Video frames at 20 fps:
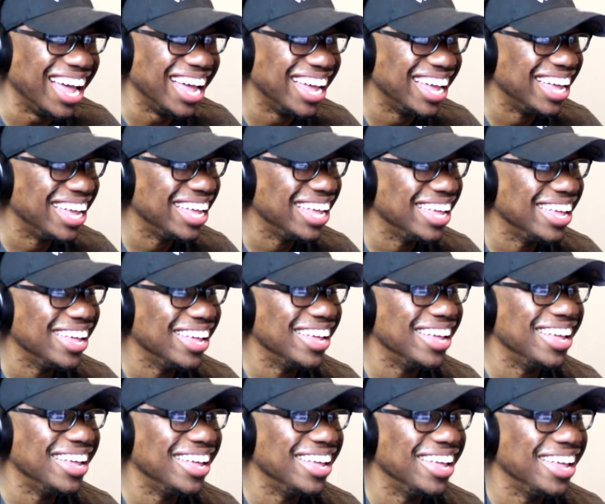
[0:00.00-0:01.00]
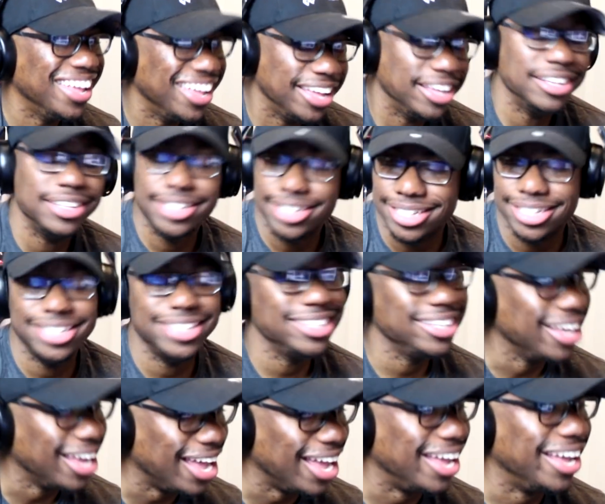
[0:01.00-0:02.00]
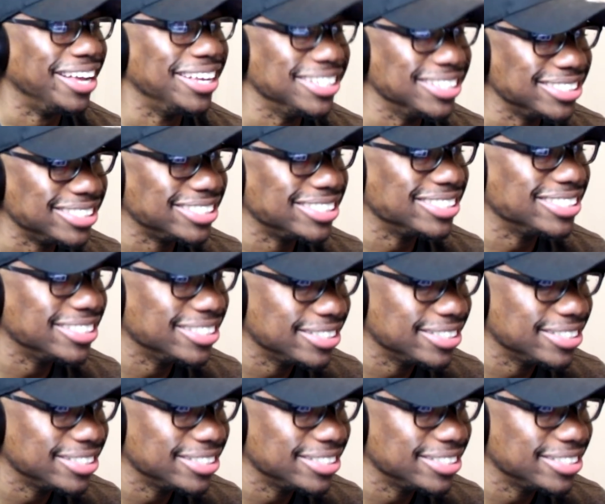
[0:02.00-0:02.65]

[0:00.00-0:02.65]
what the what does she want